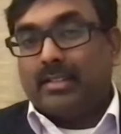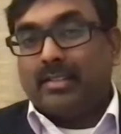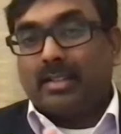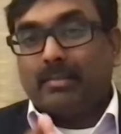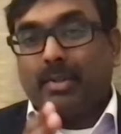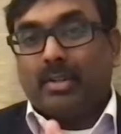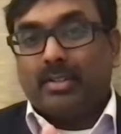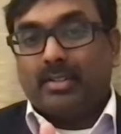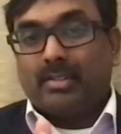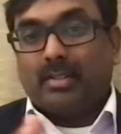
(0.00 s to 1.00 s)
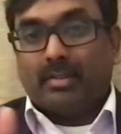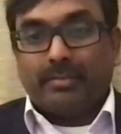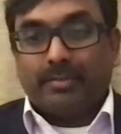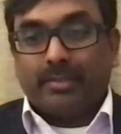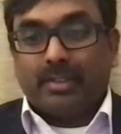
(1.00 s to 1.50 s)
some parts
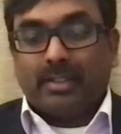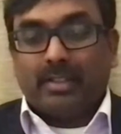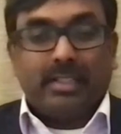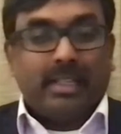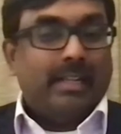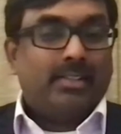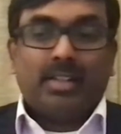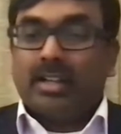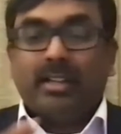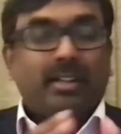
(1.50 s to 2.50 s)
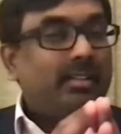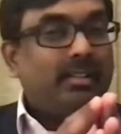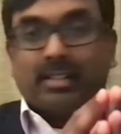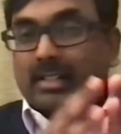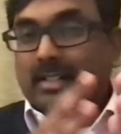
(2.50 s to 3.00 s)
of the entire,